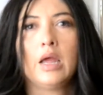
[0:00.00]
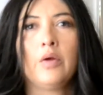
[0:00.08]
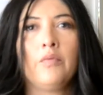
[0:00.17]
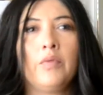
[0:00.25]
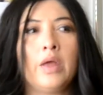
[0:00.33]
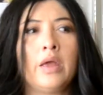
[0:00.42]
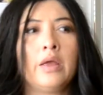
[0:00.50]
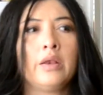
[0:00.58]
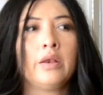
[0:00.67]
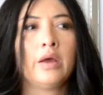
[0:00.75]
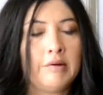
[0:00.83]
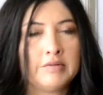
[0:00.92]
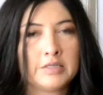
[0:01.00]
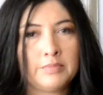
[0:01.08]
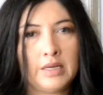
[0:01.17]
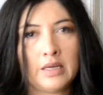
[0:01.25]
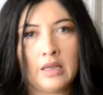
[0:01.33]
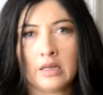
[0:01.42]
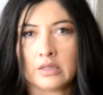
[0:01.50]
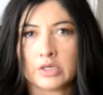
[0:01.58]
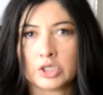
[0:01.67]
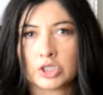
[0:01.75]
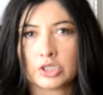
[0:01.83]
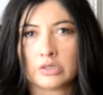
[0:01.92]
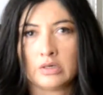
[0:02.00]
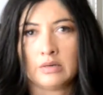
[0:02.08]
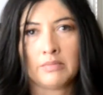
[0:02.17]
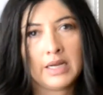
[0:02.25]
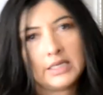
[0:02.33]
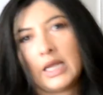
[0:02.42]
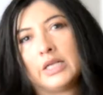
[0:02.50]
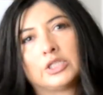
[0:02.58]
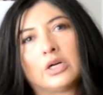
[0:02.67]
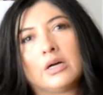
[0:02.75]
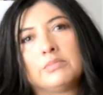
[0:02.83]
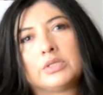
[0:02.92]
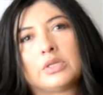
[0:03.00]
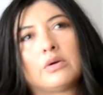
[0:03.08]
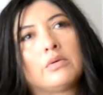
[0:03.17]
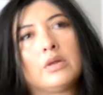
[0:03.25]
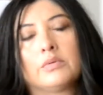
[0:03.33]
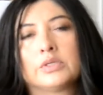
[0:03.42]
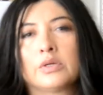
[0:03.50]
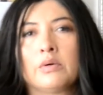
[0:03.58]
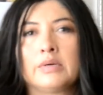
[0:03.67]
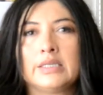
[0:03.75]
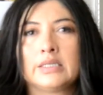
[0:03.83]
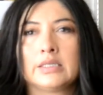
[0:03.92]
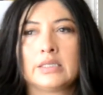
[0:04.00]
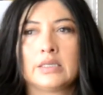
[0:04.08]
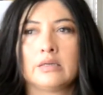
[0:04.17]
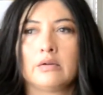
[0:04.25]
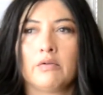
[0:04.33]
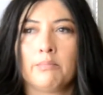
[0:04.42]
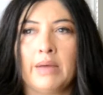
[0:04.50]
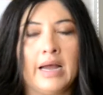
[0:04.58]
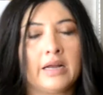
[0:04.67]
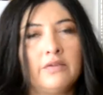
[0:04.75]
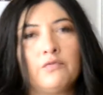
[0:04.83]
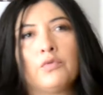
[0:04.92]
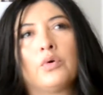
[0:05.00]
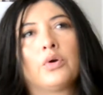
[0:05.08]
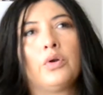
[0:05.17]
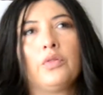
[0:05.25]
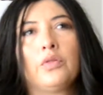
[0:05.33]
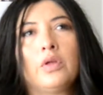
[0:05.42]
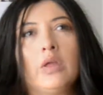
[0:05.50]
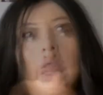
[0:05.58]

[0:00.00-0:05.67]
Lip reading: and then I'd speak English in my day job, so there was always the back and forth. The